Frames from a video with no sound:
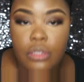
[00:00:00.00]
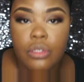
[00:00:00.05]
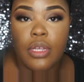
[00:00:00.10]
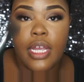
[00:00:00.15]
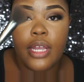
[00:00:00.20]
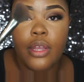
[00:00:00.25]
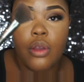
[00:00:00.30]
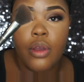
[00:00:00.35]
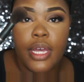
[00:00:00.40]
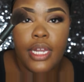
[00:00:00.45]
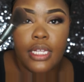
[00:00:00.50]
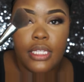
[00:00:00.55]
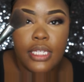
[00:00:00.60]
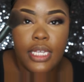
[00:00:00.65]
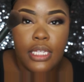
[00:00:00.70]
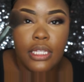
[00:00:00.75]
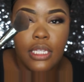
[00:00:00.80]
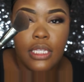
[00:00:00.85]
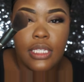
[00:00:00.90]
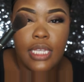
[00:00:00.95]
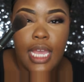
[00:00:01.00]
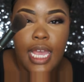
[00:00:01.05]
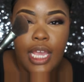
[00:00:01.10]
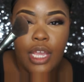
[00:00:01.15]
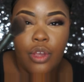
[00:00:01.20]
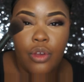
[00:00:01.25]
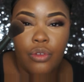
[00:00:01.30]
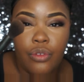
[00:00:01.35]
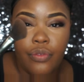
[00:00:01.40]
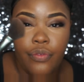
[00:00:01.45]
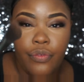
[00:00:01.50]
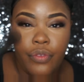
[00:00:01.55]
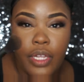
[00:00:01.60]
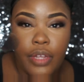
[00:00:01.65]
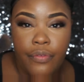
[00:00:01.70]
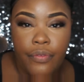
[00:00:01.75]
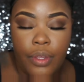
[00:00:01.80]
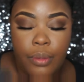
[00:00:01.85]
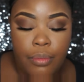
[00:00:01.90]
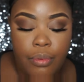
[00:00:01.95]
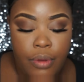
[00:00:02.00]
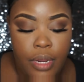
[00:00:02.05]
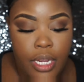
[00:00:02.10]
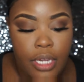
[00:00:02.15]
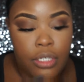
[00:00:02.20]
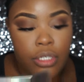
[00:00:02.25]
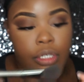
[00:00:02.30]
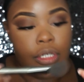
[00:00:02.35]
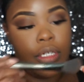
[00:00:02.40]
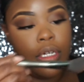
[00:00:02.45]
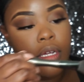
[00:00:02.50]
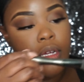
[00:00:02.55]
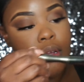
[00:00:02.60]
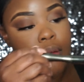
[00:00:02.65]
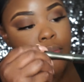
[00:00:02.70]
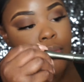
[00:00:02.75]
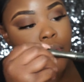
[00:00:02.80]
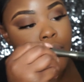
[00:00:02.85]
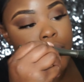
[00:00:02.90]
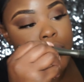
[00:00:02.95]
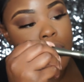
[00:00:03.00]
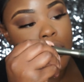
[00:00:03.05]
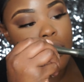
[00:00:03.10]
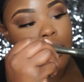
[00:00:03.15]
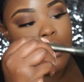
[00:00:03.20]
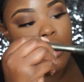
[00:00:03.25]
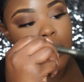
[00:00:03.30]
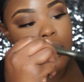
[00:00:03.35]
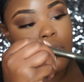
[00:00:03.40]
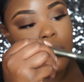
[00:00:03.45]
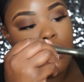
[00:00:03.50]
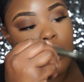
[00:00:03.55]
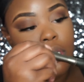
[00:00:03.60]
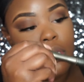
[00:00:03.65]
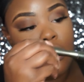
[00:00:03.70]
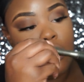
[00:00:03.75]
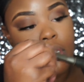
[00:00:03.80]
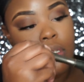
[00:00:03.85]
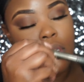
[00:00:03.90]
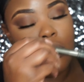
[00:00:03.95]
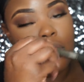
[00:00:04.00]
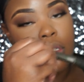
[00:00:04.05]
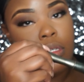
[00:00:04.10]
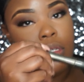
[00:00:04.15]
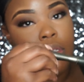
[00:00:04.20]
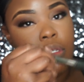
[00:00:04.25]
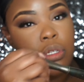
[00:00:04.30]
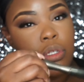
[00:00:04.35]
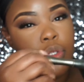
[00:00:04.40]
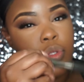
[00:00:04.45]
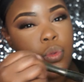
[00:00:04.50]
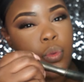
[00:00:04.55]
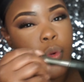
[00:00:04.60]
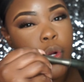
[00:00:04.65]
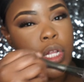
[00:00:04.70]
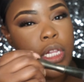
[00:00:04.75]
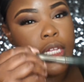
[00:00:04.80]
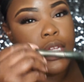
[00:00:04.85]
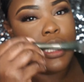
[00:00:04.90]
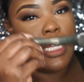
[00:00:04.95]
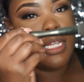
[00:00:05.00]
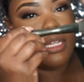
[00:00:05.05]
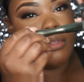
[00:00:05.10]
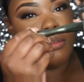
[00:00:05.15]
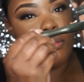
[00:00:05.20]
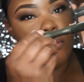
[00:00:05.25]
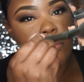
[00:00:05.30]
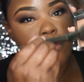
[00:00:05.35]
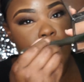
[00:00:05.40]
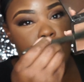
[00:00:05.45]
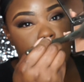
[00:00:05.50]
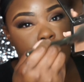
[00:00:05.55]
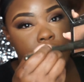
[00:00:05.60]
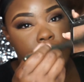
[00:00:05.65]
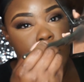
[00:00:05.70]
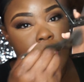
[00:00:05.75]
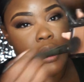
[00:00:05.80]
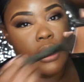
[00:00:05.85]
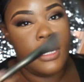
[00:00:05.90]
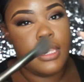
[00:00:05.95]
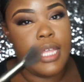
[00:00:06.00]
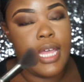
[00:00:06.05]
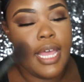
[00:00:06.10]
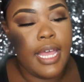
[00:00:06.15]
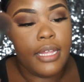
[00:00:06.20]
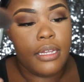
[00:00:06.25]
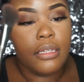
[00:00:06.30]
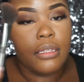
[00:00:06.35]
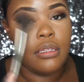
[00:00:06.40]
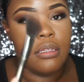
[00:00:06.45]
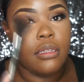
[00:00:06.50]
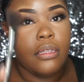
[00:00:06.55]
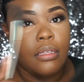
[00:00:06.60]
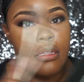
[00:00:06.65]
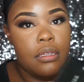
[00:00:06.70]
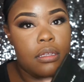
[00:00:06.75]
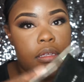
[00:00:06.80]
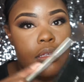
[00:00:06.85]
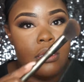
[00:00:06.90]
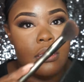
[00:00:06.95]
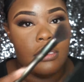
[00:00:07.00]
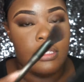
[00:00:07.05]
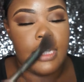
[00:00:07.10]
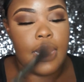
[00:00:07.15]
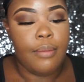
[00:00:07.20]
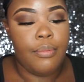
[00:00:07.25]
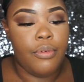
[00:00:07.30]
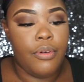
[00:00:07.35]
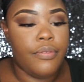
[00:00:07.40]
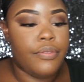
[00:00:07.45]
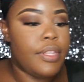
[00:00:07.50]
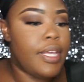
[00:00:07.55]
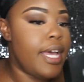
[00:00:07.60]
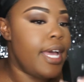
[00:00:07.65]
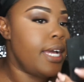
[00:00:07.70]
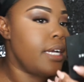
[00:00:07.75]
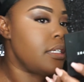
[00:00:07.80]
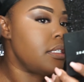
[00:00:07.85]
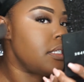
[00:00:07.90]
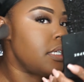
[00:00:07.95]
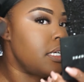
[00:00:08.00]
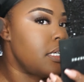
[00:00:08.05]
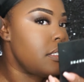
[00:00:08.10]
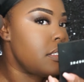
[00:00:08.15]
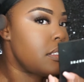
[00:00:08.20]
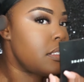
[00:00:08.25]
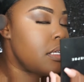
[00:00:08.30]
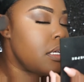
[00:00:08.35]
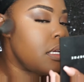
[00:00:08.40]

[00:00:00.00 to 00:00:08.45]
So I go ahead and take this angled fluffy brush. I'm going to just swirl it in like that. Tap off the excess.